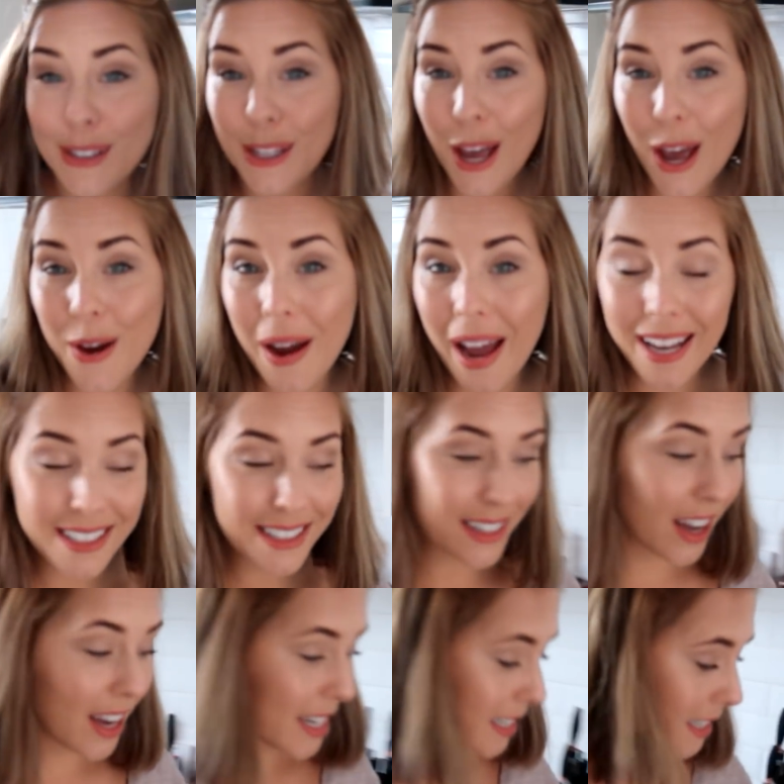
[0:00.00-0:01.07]
So
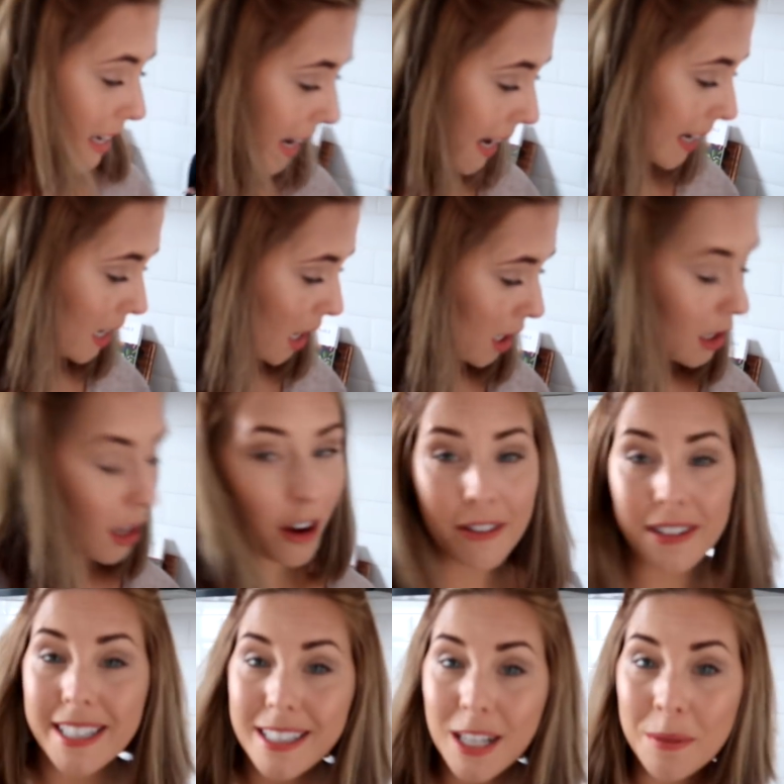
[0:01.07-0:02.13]
exciting!
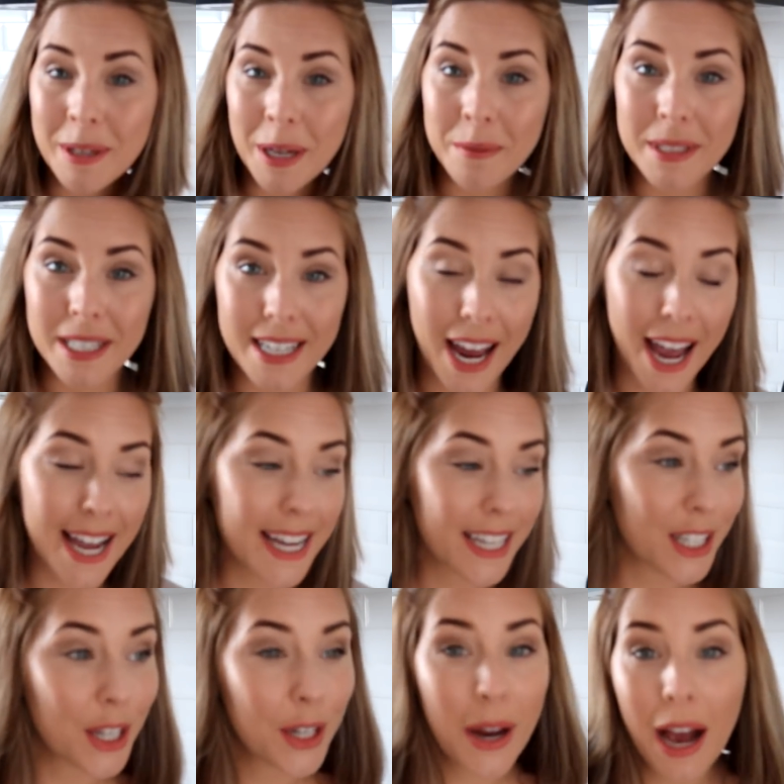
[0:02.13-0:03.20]
Lauren is coming up today
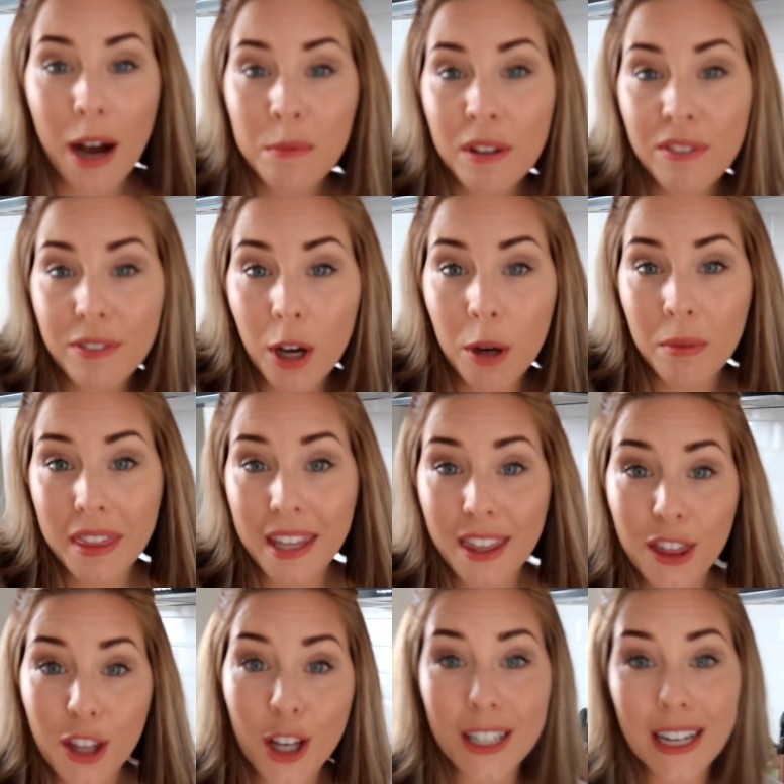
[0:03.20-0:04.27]
to help me film the
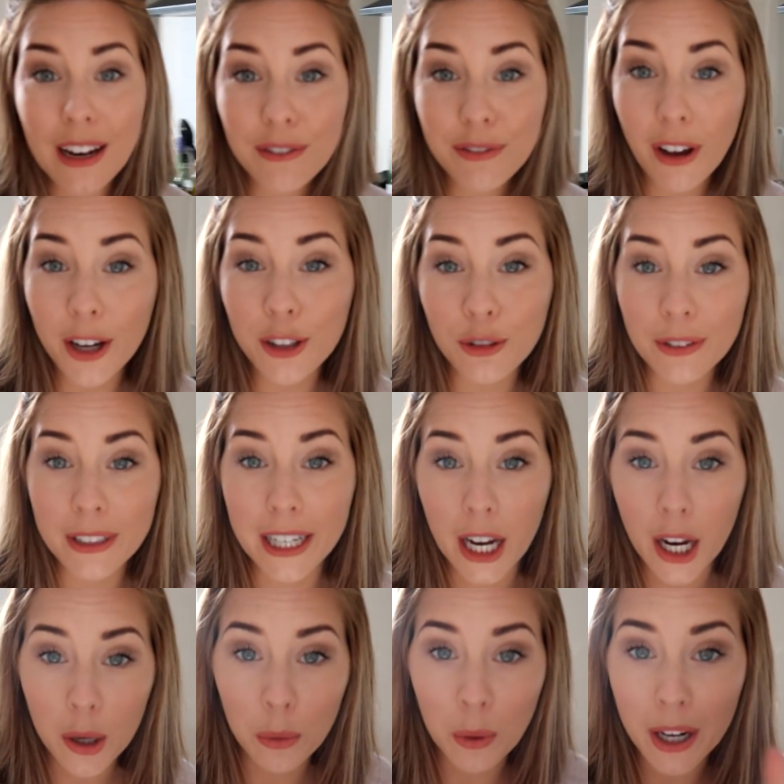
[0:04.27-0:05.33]
third and final
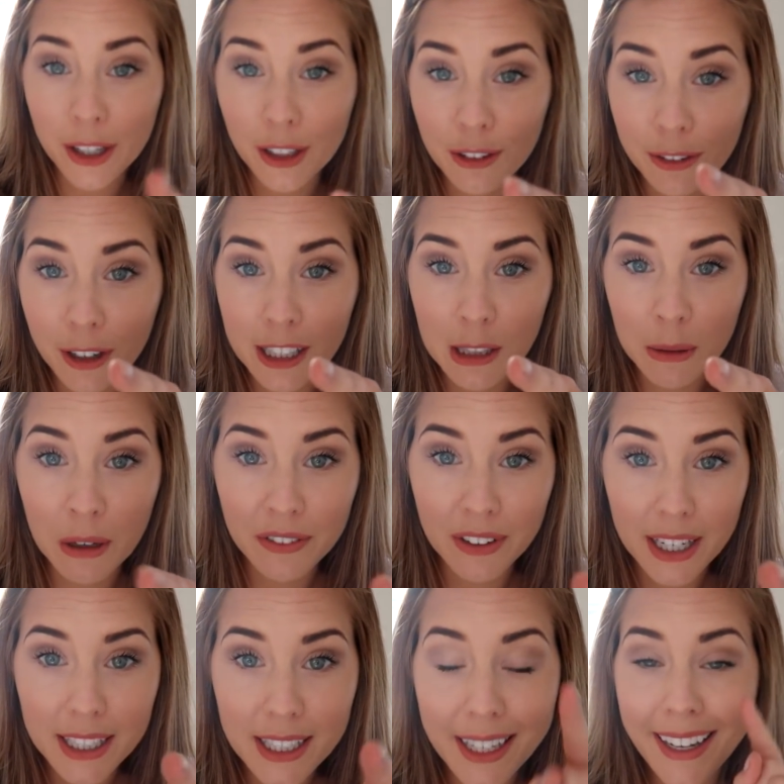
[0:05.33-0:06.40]
video. Why are you not focusing on my
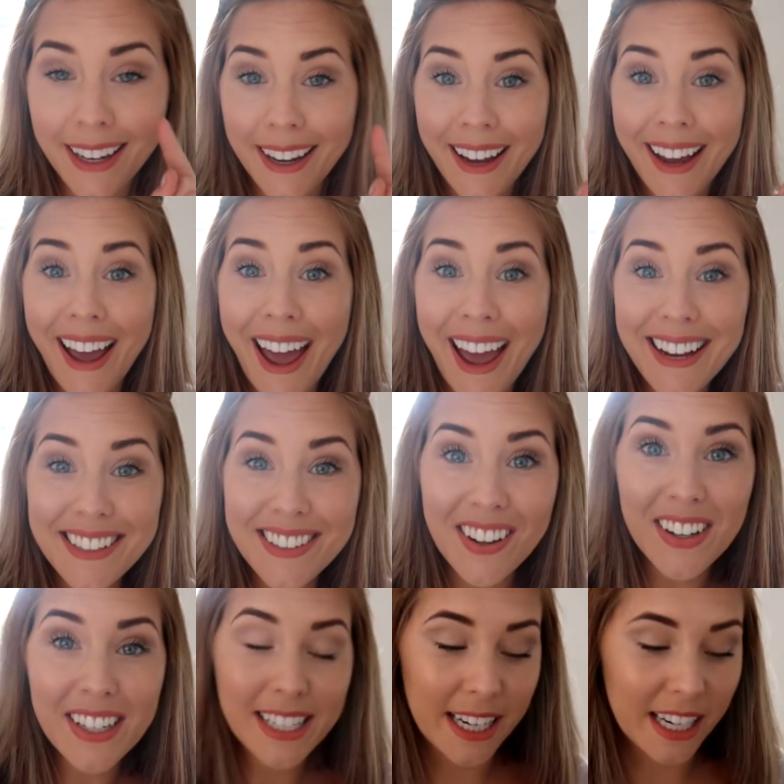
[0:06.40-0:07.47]
face?
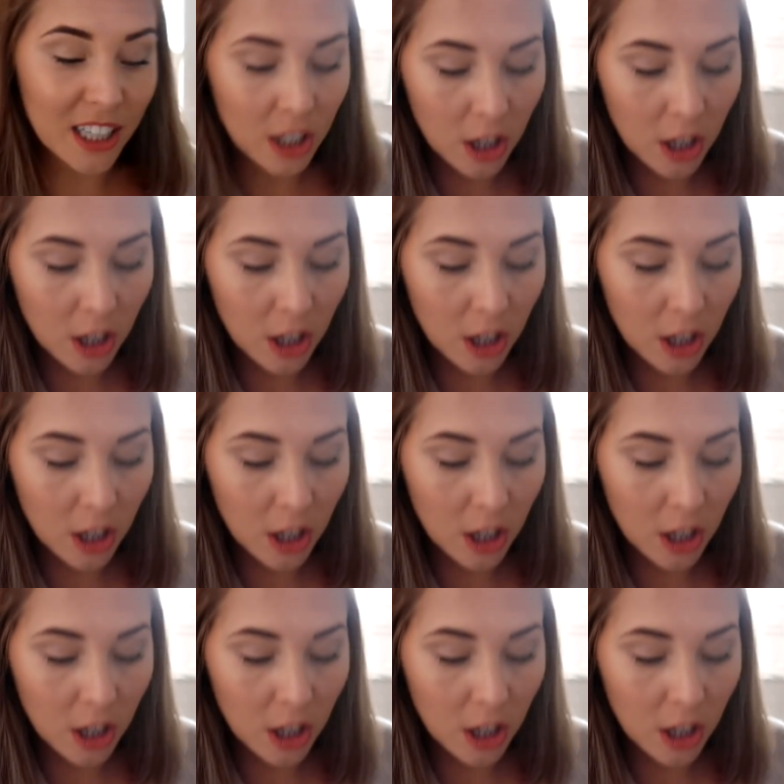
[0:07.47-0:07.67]
Exciting!